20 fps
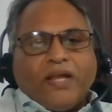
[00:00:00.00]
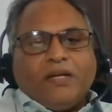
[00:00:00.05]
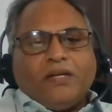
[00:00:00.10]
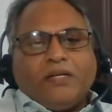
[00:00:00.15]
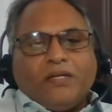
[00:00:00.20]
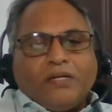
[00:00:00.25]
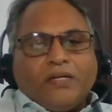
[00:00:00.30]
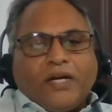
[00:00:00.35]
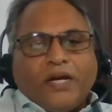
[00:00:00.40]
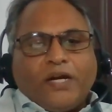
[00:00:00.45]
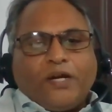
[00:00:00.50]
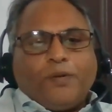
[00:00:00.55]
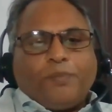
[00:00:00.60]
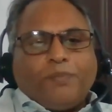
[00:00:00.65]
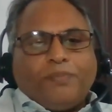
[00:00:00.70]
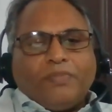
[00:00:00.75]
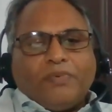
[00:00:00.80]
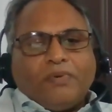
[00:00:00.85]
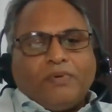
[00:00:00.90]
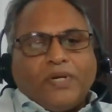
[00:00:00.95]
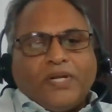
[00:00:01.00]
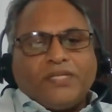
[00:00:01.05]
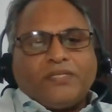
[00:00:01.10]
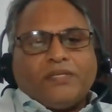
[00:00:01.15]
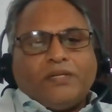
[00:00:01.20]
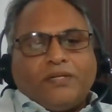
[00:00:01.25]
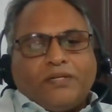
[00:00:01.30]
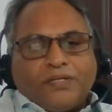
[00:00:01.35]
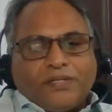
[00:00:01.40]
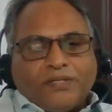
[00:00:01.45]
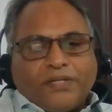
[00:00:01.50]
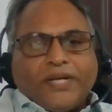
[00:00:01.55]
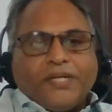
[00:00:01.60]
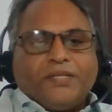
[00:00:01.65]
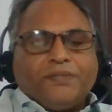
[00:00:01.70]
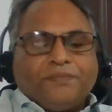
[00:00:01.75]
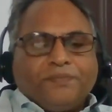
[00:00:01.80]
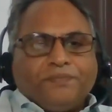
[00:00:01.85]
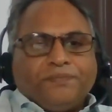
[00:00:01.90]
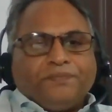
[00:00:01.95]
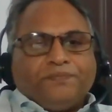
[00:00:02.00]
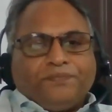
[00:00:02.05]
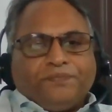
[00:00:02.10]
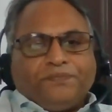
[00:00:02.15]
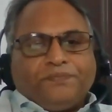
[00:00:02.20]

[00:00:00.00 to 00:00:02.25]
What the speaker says: and less errors, right?